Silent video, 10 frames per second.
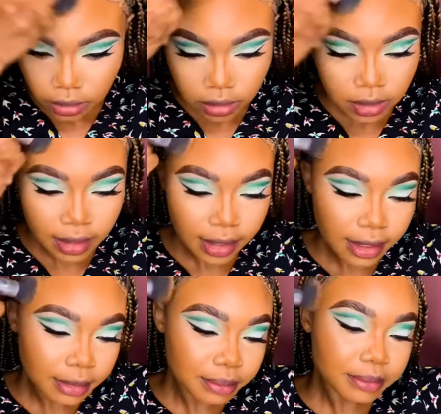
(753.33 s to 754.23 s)

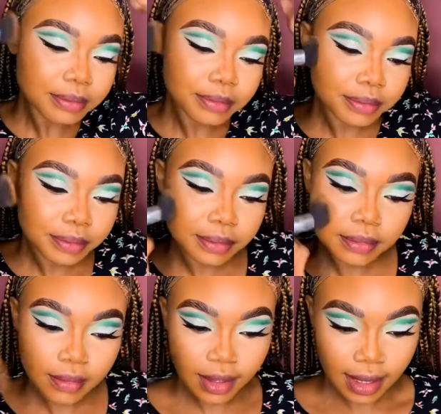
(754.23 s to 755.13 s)
Yep,
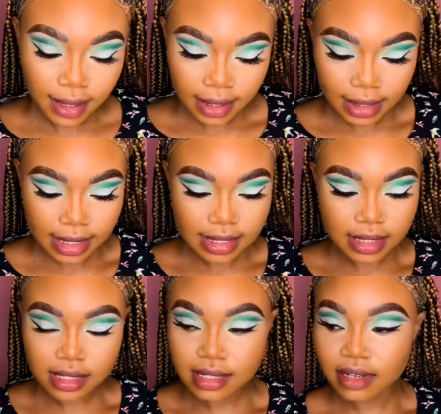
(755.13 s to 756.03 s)
that's the
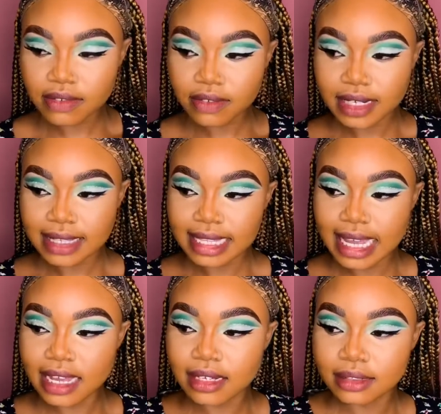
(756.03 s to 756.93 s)
stuff right
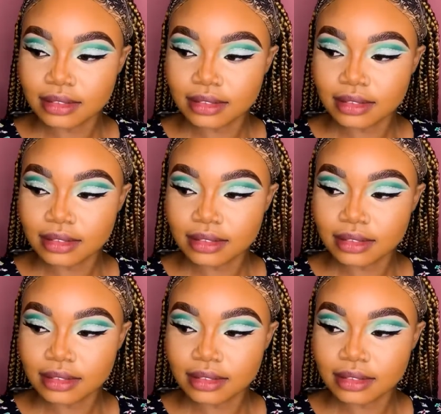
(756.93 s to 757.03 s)
there.